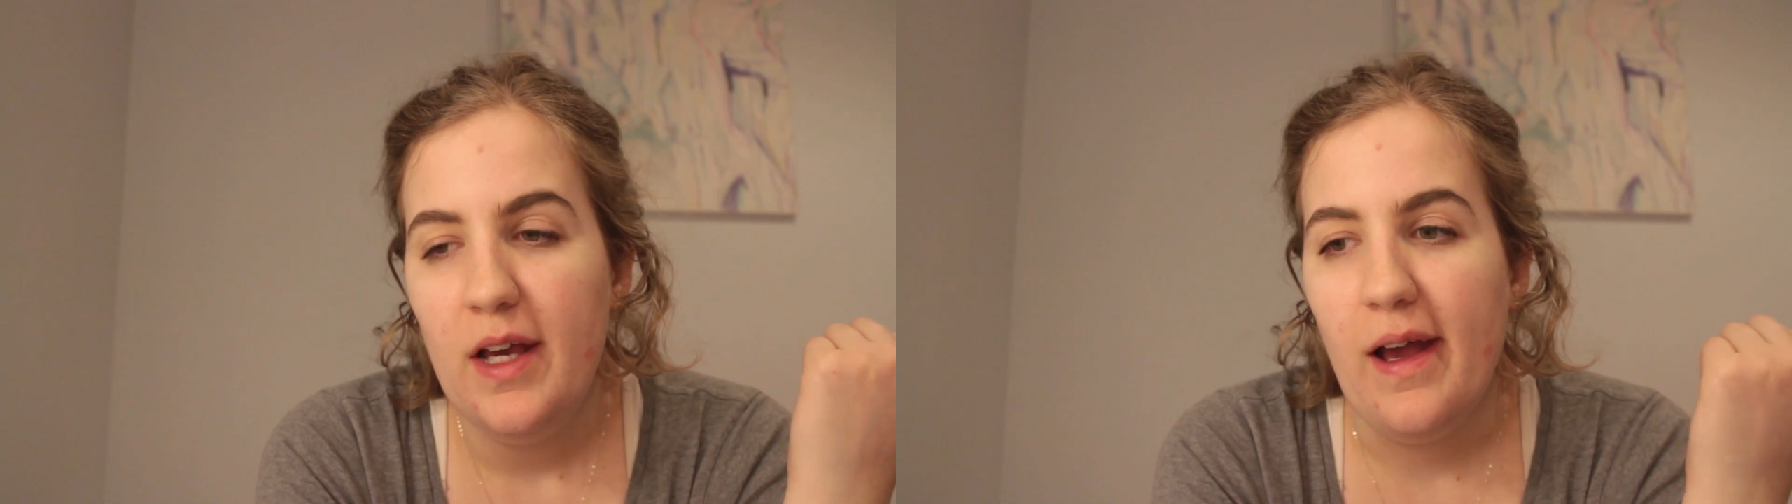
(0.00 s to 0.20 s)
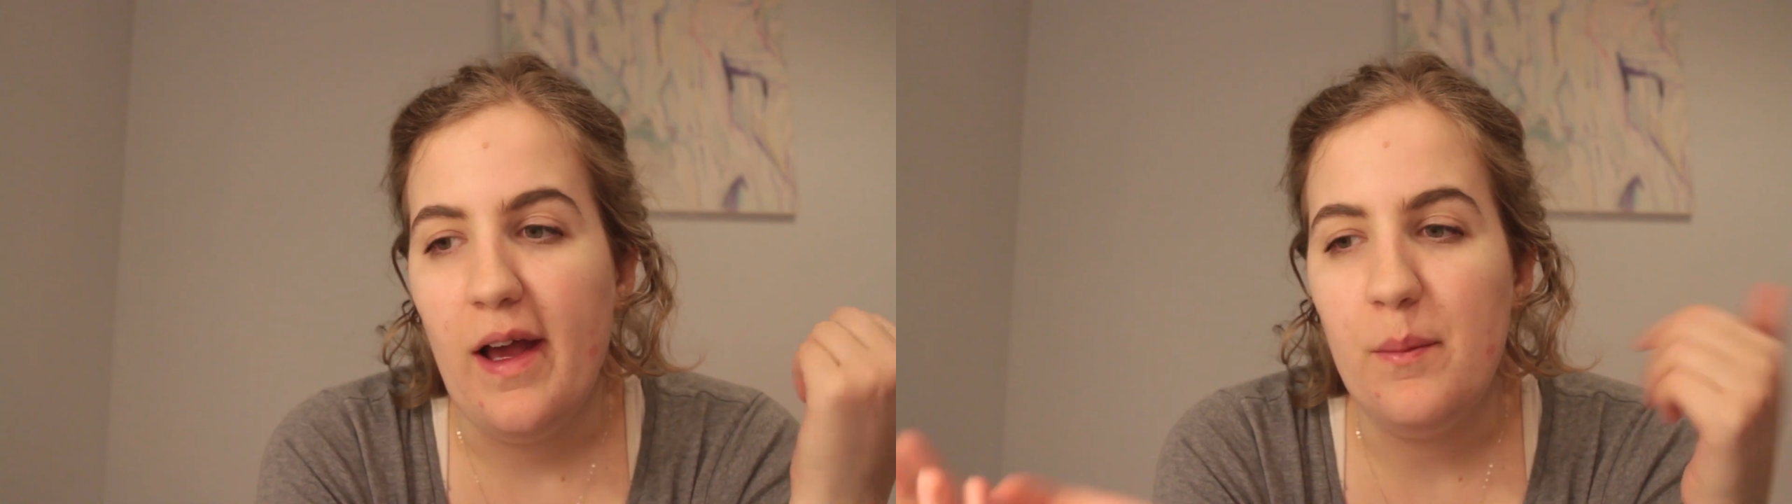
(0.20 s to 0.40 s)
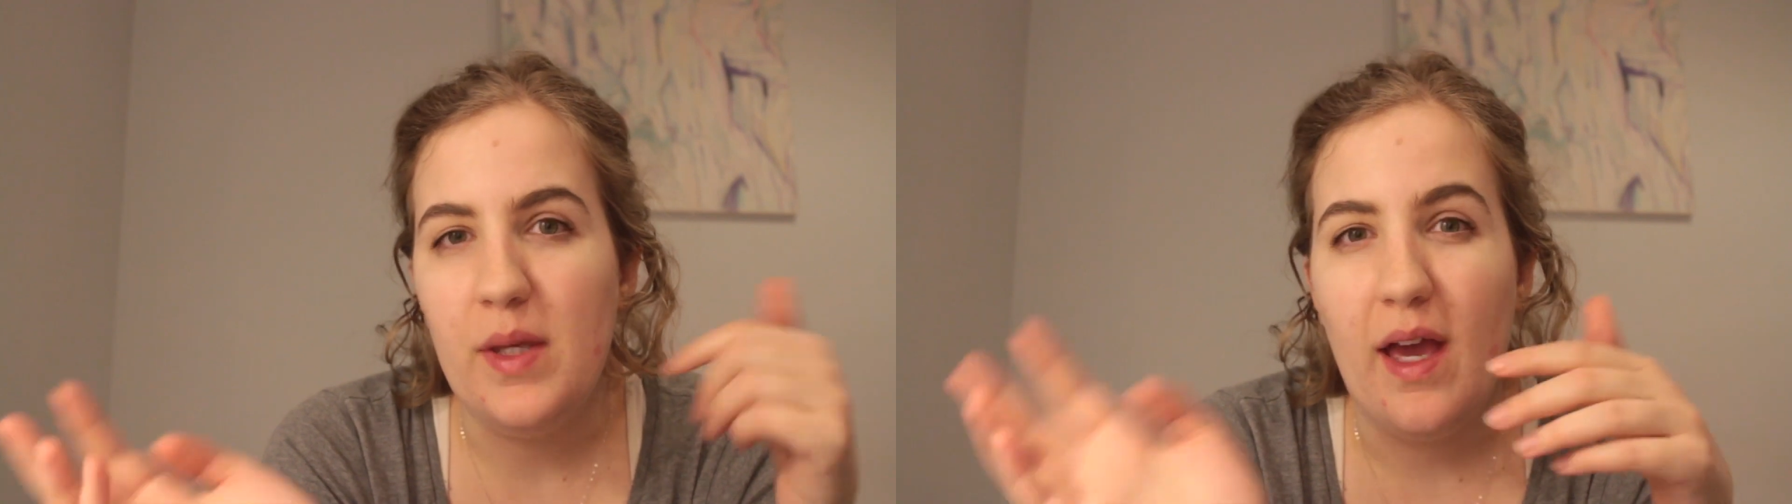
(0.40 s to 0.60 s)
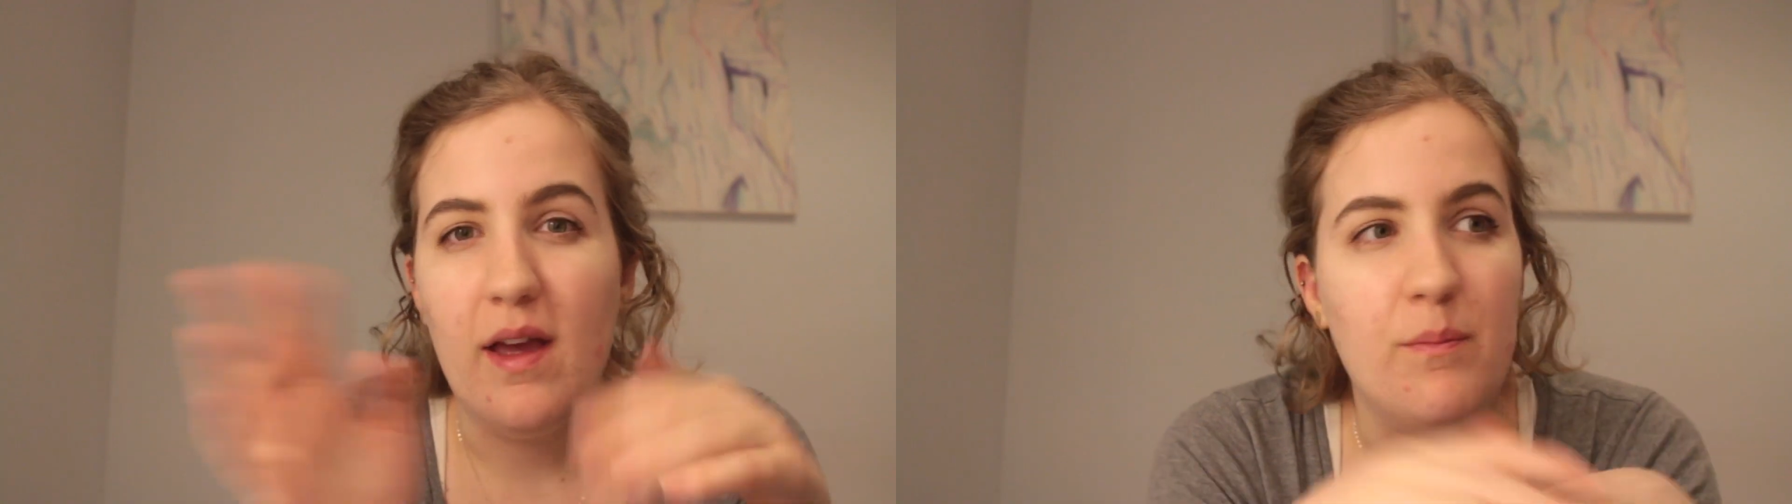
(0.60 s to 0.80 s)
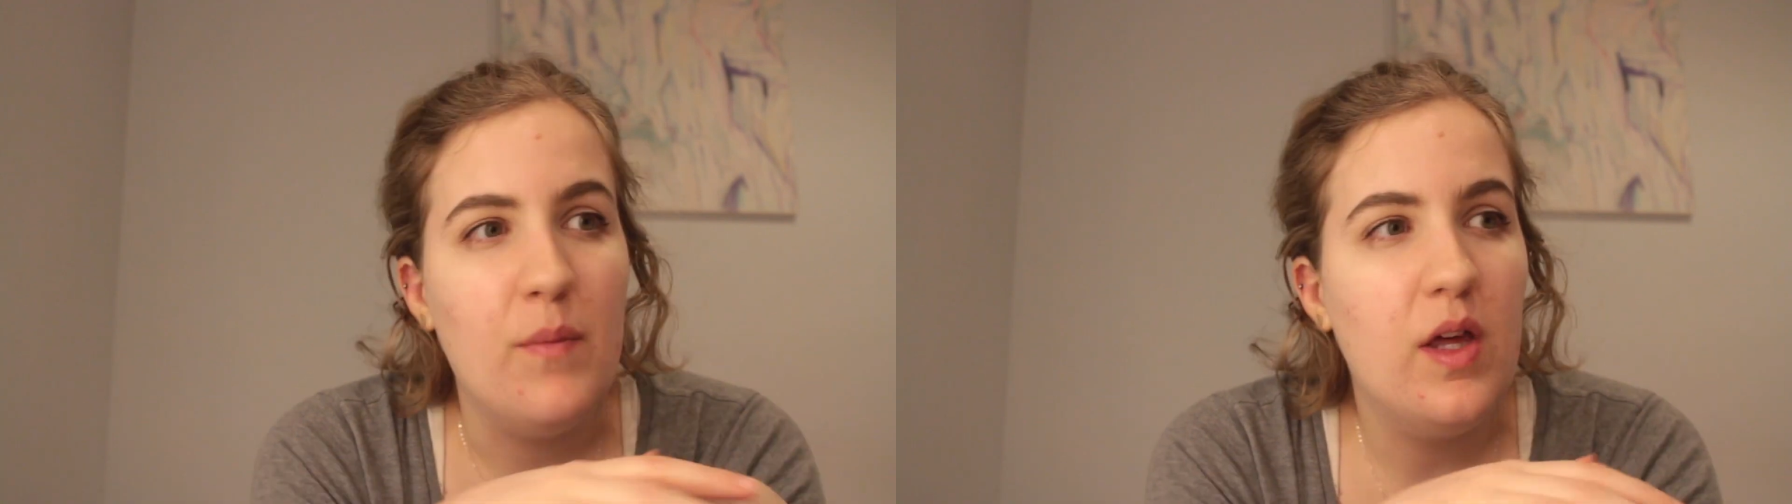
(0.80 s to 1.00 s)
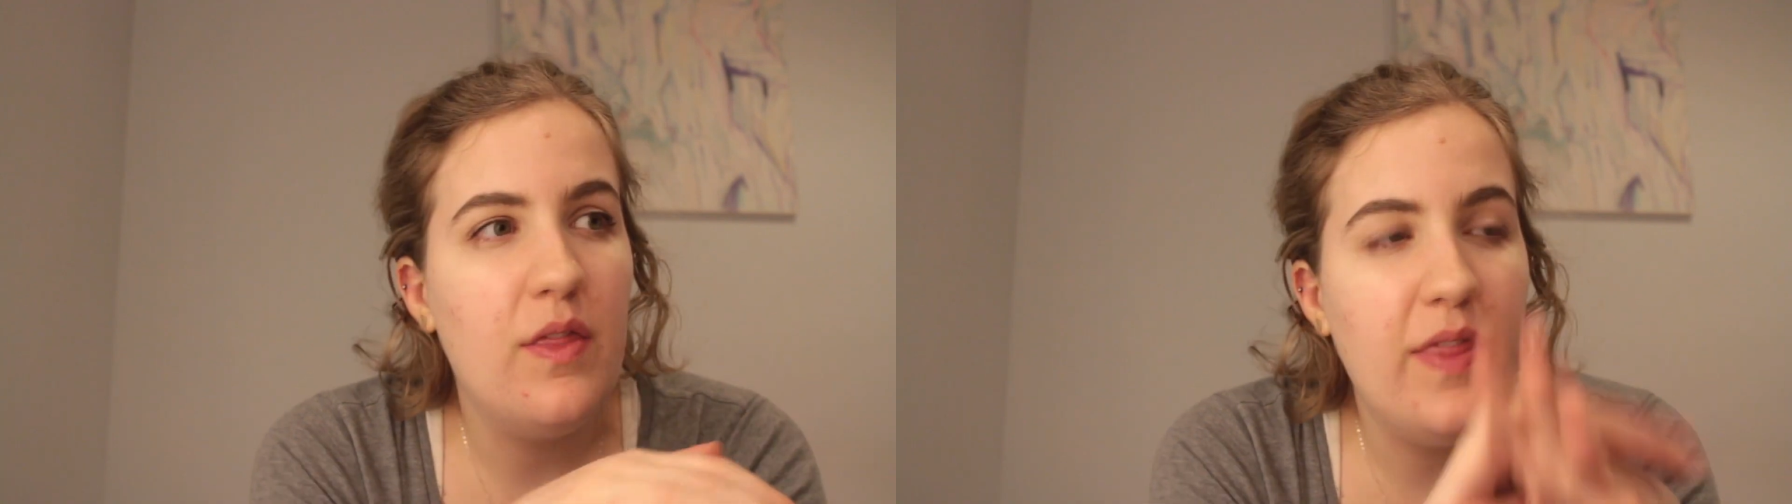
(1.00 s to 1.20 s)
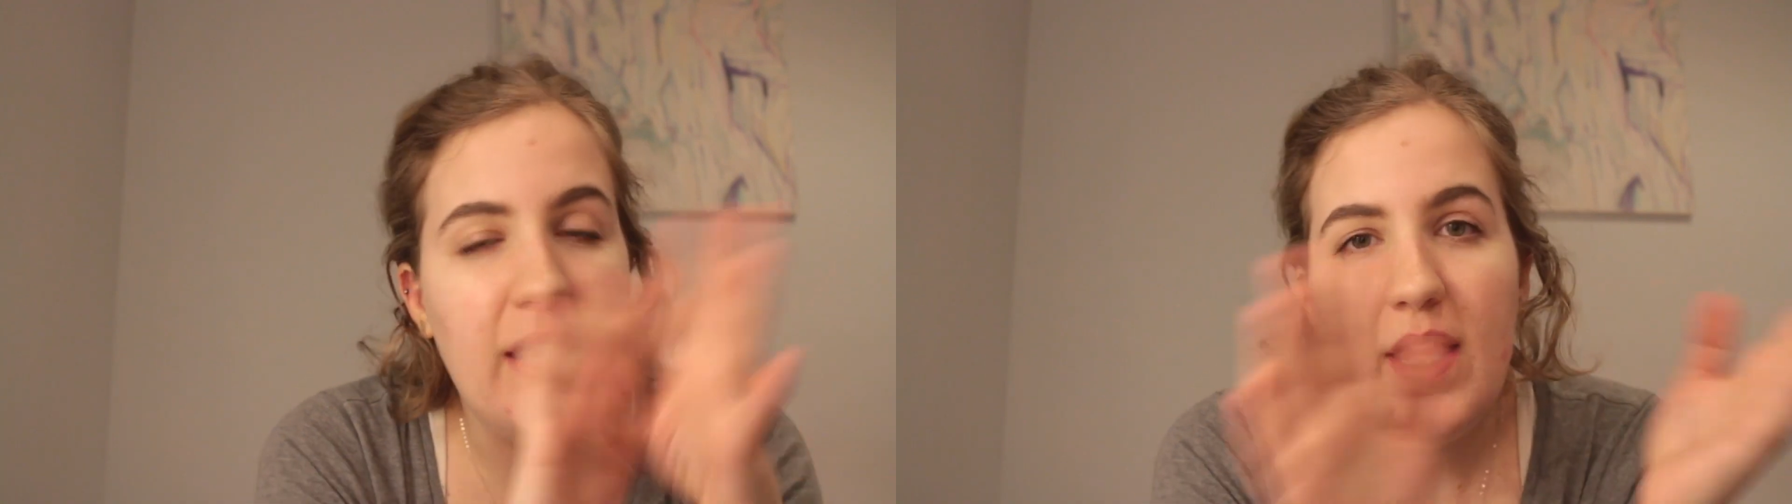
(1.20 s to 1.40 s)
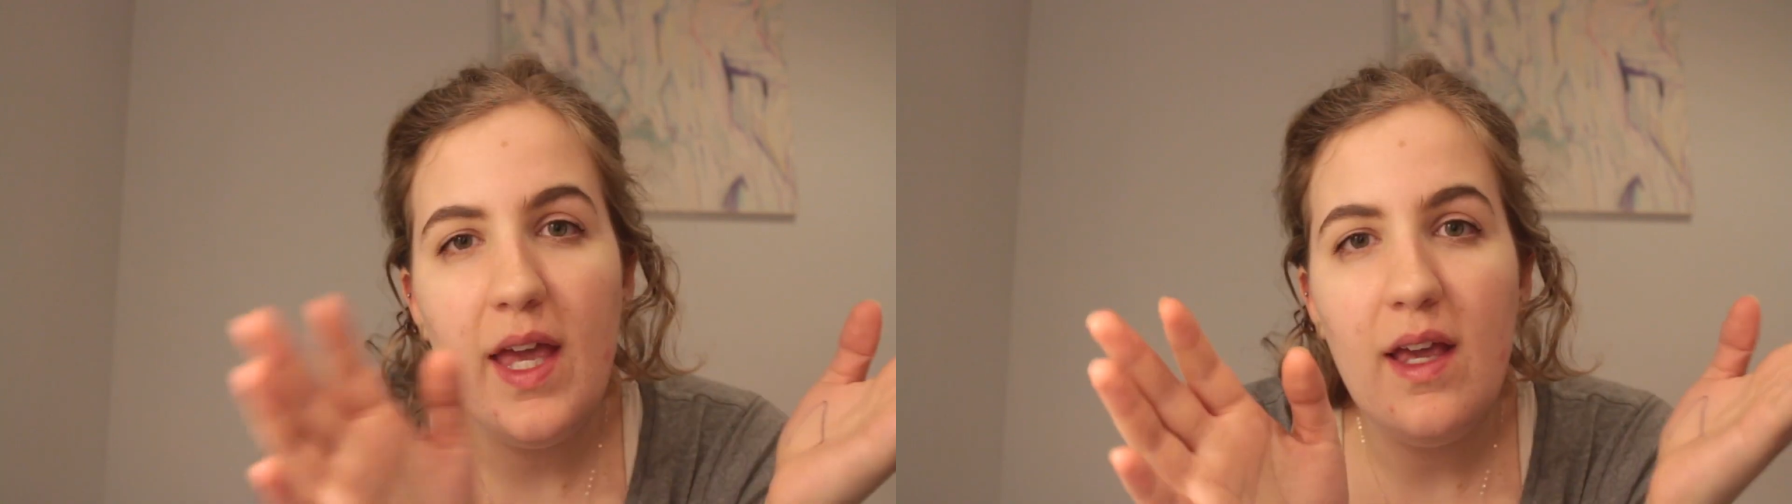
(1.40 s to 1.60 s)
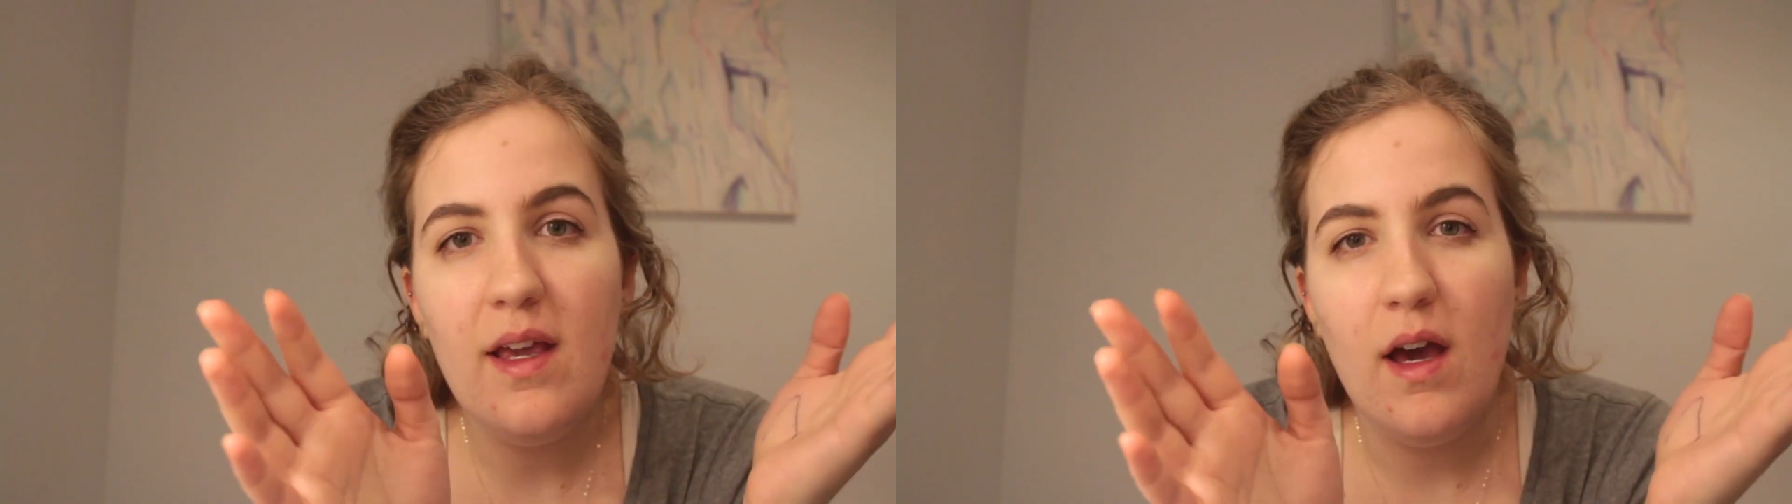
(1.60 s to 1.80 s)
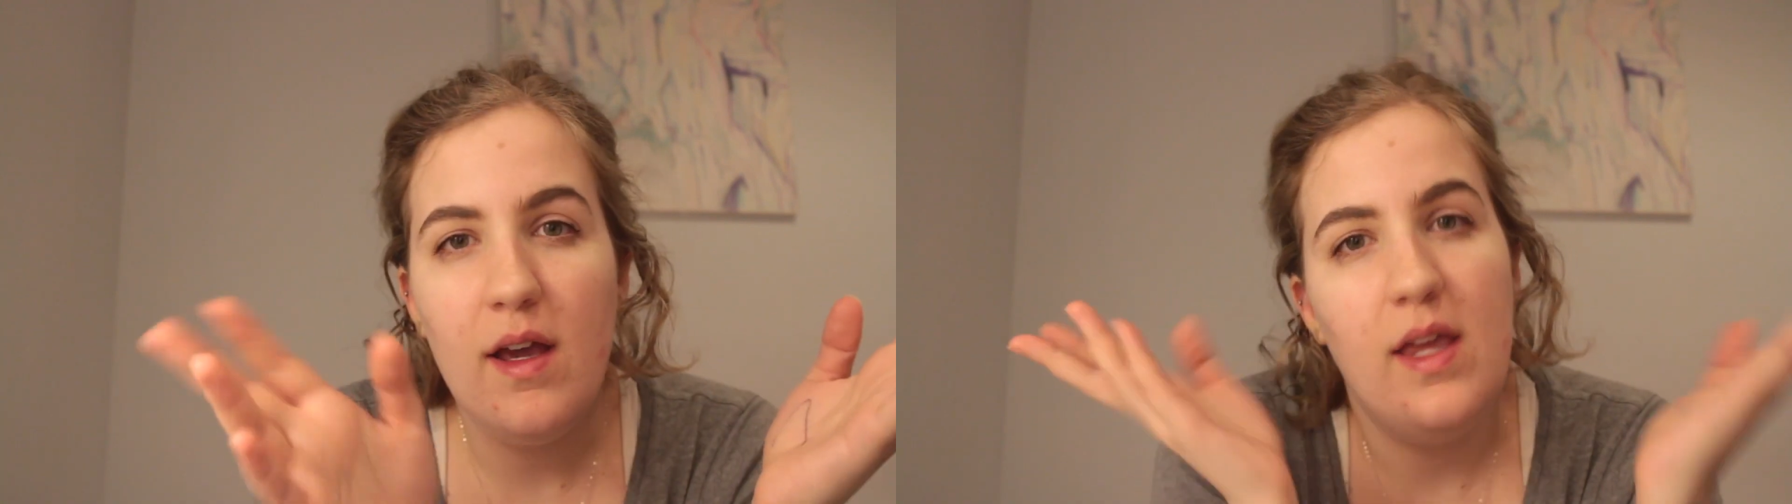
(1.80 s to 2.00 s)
But yeah, I'm thinking I